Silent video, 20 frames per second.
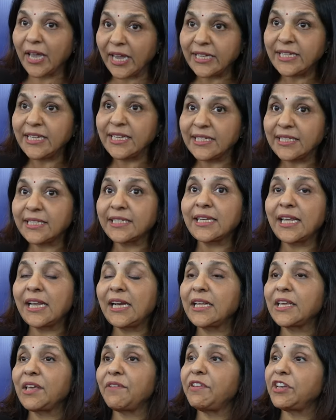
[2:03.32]
it is
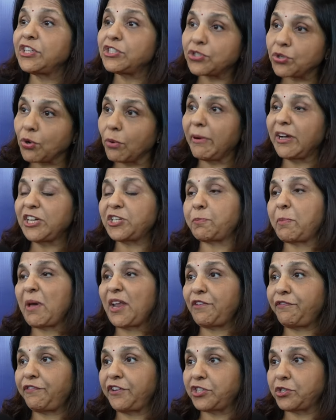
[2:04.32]
still giving so much
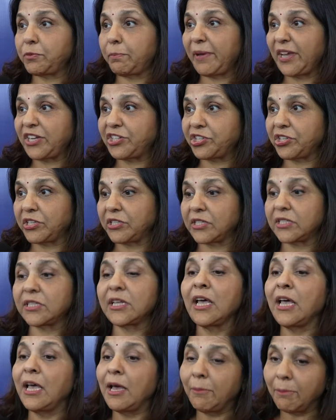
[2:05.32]
benefit to patients.
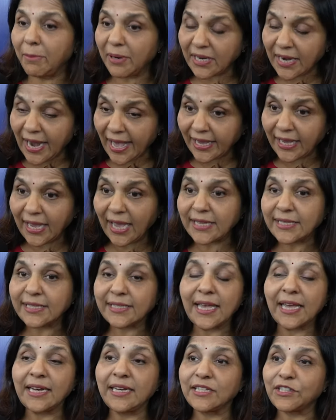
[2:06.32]
But like I
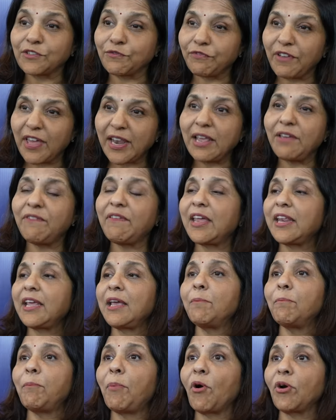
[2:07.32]
said, it's very, very
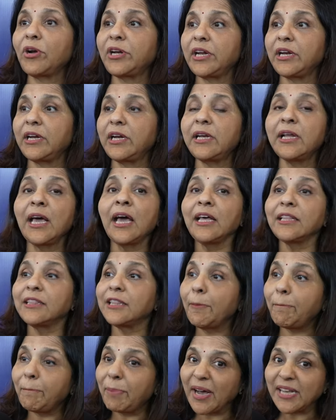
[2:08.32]
important,
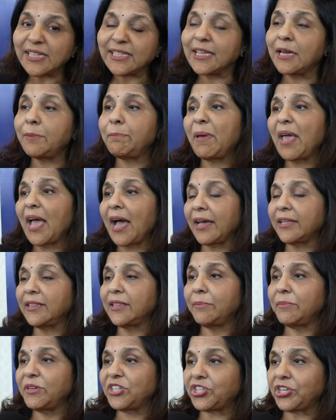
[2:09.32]
the person behind
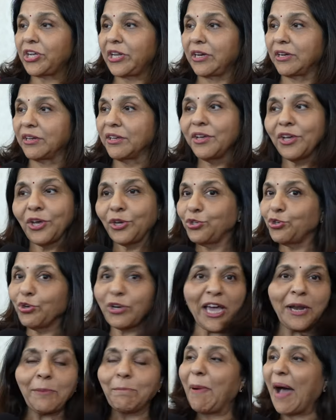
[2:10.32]
the machine. You
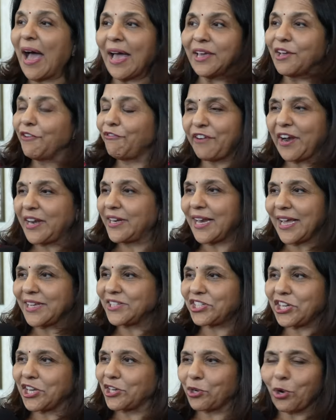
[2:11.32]
can buy a
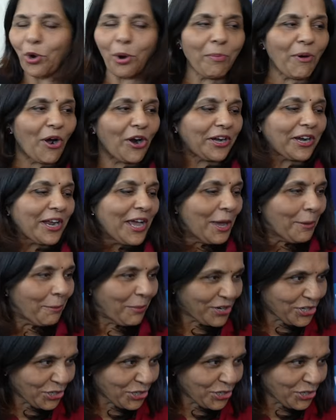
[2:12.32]
fantastic robot, but